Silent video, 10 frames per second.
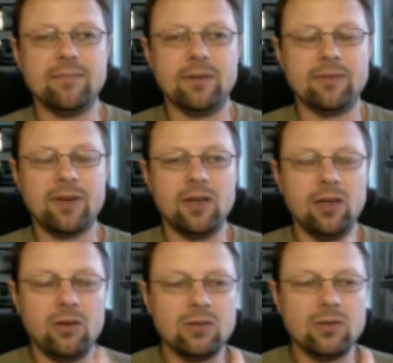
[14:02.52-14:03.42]
of
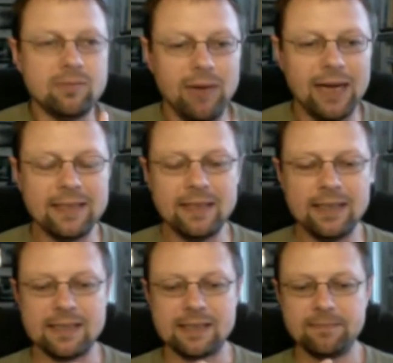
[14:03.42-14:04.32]

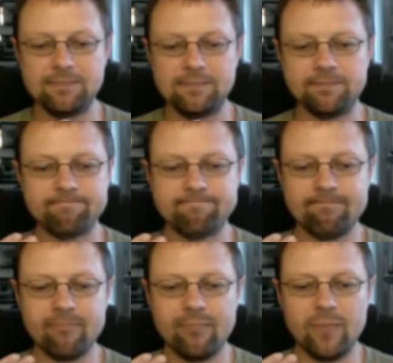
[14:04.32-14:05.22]
closed-mindedness,
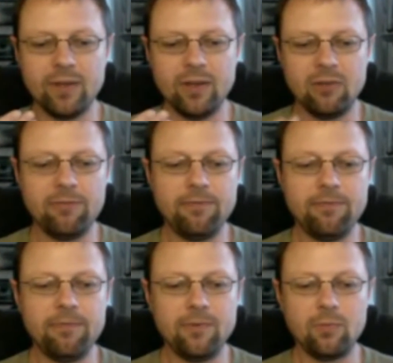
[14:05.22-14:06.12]
not
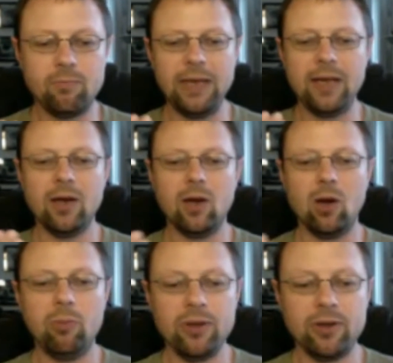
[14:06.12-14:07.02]
being
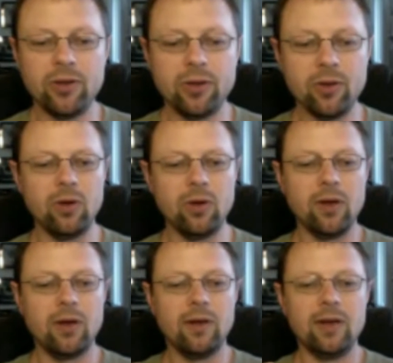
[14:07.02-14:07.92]
open to
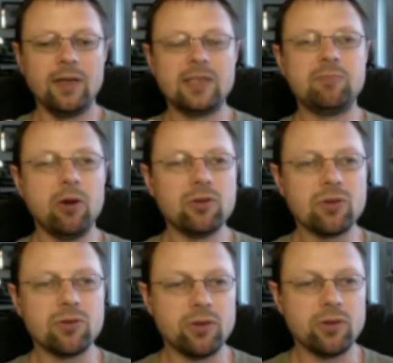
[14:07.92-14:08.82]

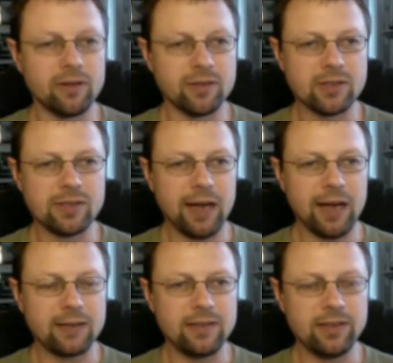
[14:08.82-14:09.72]
exposure to other
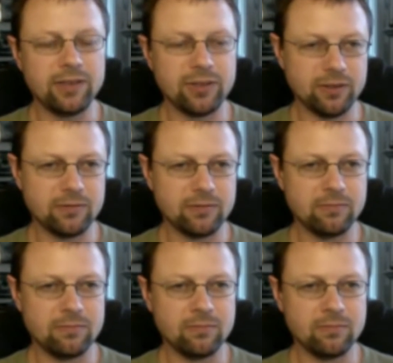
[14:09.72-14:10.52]
styles and teachers.